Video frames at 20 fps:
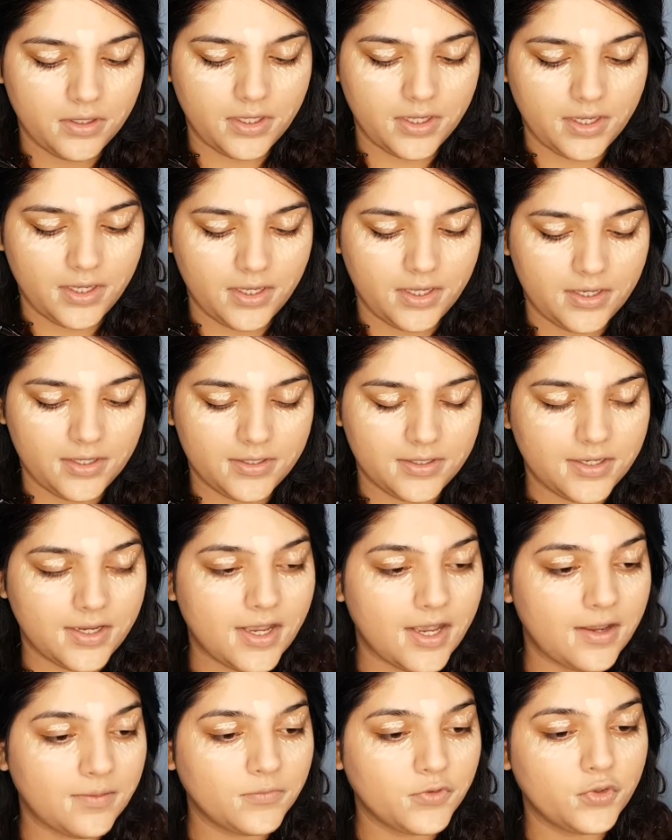And
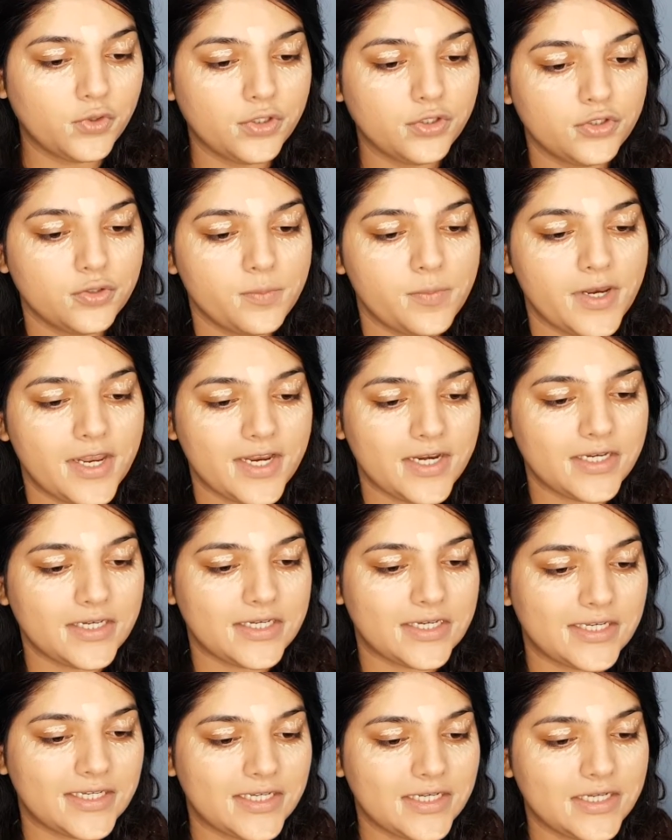I'm going to blend
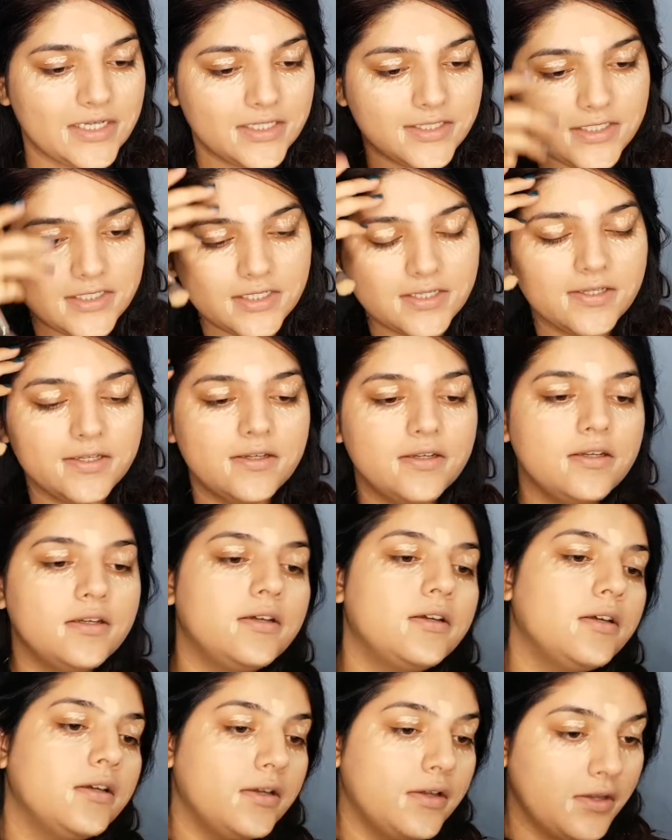it
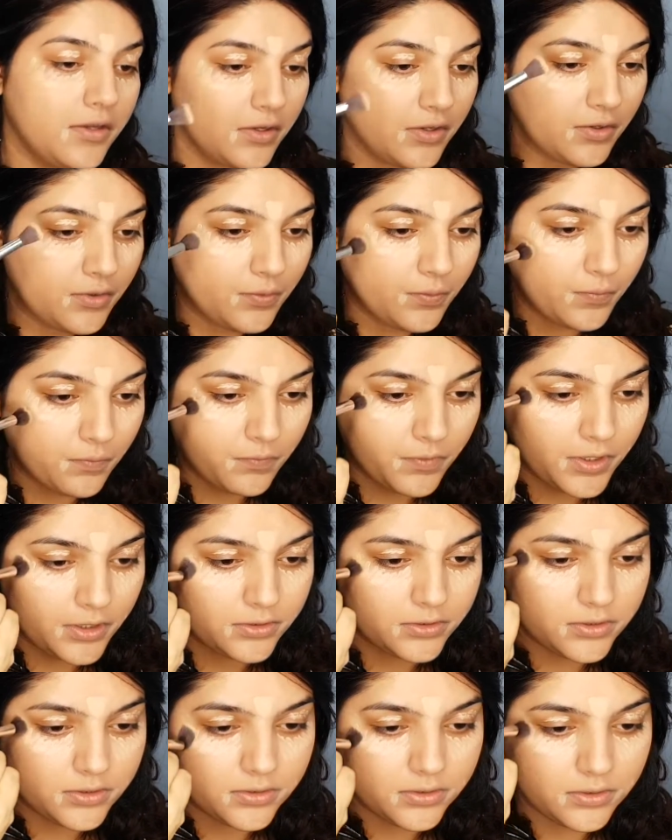
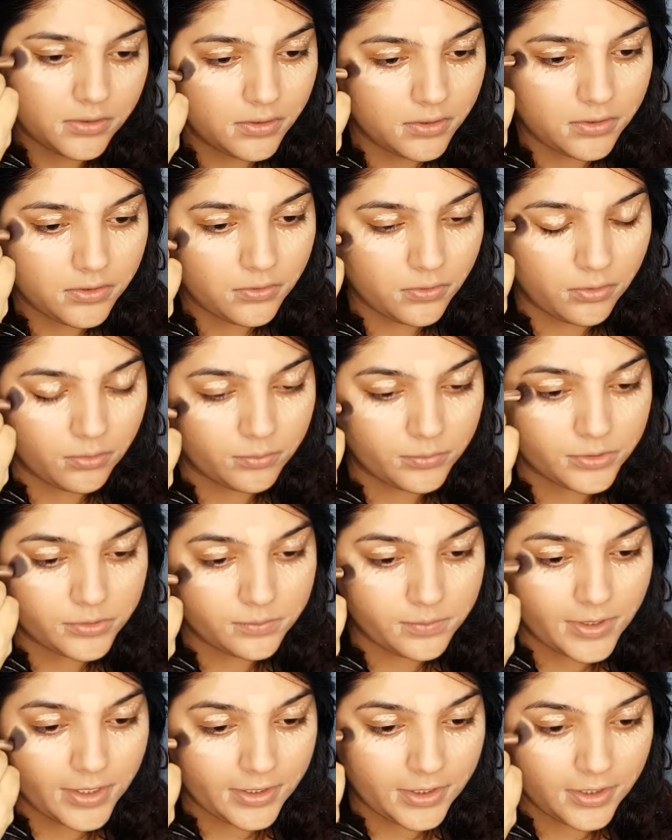with a normal
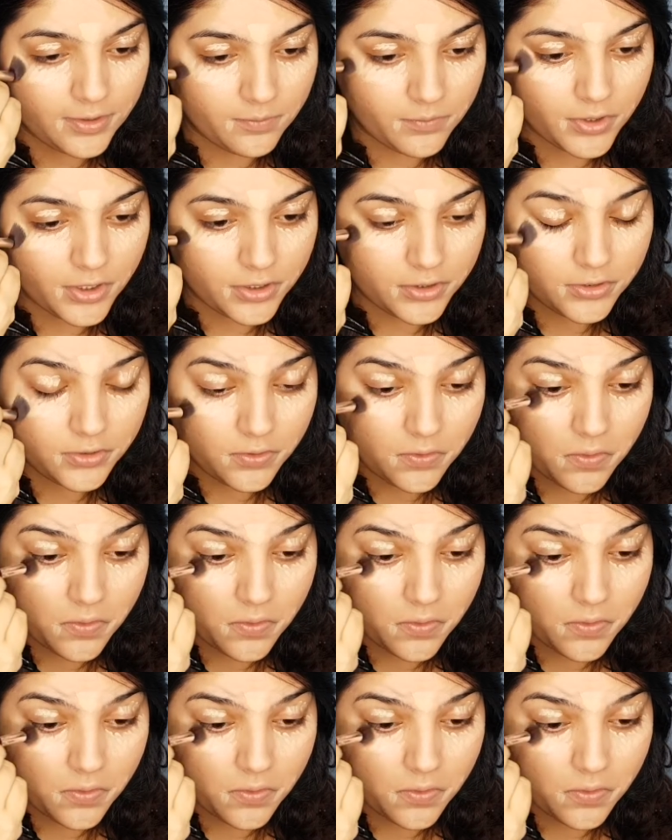blending brush.